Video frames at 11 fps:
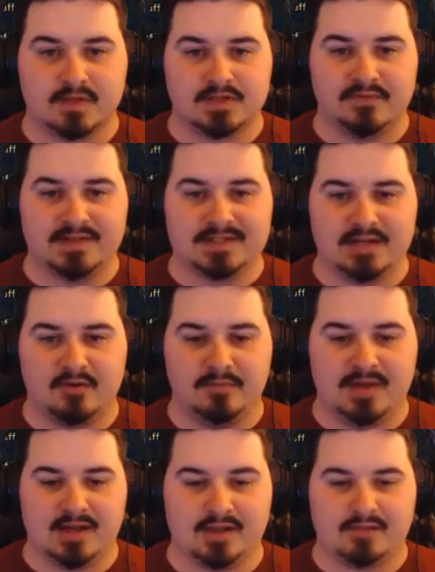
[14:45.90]
Because it feels like it would
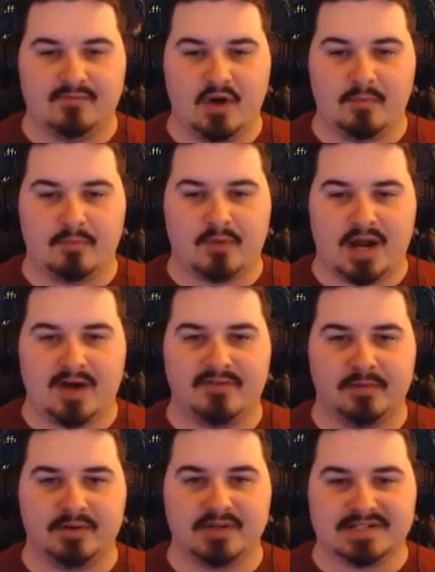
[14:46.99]
be very
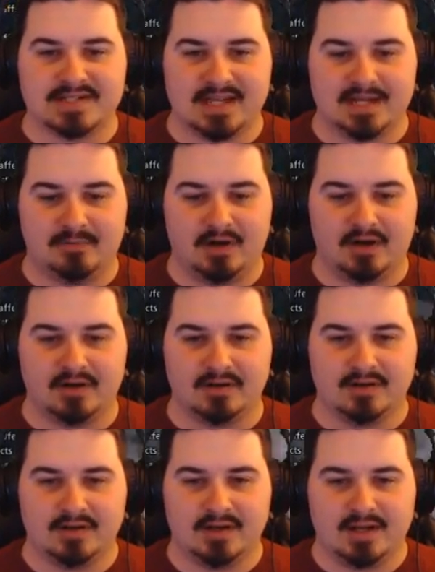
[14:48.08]
profitable just taking him on.
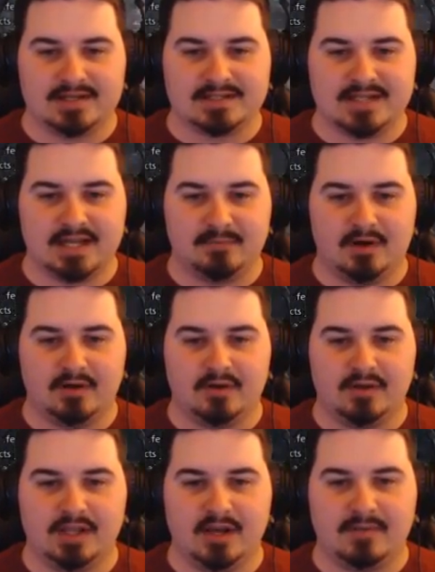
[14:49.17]
Just taking him on,
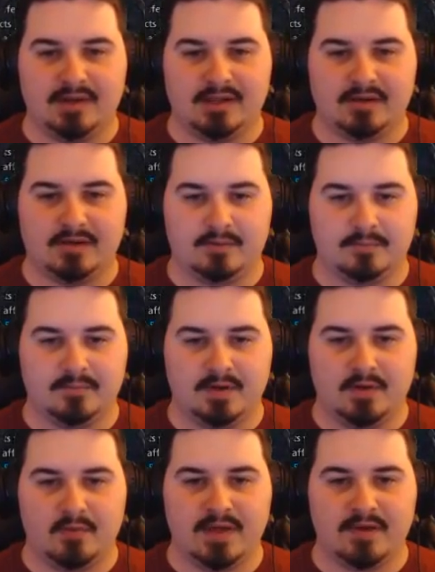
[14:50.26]
little by little,
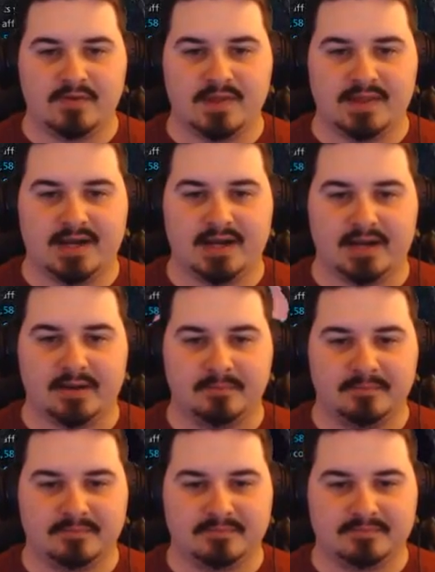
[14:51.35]
with everything that I got.